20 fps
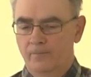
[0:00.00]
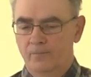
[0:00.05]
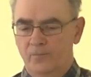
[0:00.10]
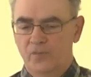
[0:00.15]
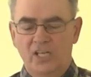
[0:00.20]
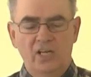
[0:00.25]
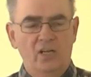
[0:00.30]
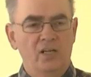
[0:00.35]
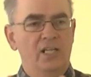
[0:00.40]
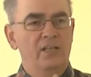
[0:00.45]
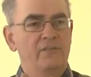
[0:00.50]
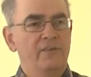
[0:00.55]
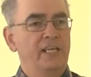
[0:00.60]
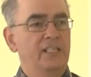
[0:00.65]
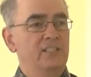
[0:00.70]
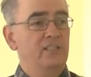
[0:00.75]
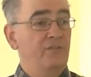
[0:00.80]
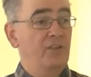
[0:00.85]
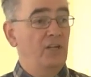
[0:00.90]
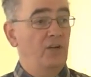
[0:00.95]
They're not living
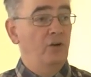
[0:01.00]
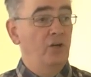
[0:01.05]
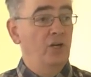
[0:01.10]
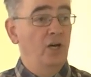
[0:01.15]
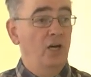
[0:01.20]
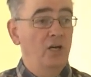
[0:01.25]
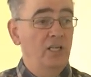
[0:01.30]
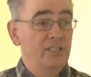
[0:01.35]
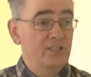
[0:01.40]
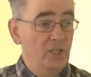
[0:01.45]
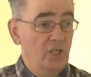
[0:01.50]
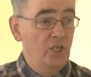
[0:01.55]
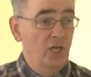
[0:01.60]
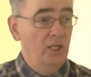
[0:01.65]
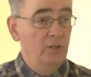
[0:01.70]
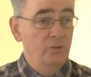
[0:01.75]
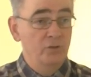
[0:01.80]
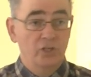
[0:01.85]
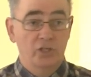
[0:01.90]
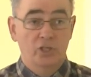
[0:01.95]
as if they're a God, as a
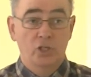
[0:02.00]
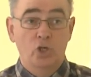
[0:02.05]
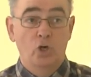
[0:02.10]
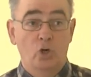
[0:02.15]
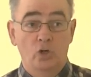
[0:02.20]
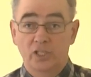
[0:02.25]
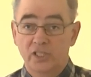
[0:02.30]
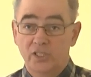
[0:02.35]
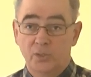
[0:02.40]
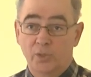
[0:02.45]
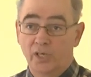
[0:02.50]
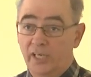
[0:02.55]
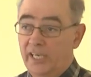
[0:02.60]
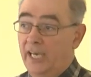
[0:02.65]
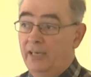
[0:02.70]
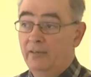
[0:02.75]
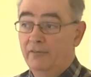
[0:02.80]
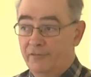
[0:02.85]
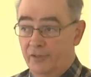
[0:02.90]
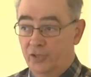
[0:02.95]
God who's going to call us to
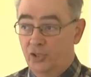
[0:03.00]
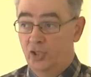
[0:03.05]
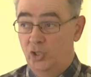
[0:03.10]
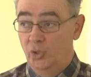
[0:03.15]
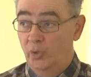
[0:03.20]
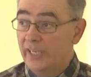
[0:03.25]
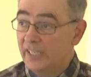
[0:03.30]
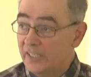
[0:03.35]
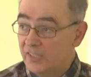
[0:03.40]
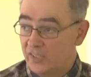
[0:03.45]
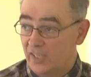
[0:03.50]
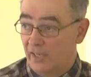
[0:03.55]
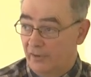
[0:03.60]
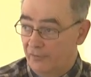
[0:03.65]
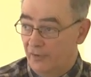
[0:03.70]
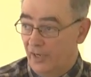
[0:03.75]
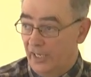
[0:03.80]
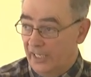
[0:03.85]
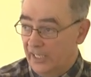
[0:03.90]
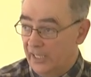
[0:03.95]
account for doing
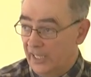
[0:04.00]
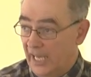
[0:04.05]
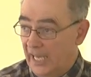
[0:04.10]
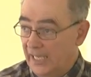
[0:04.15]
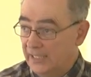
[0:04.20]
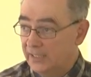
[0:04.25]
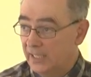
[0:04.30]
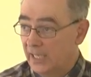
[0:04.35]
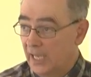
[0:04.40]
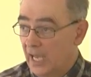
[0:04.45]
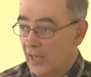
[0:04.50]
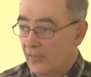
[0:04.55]
stuff like that.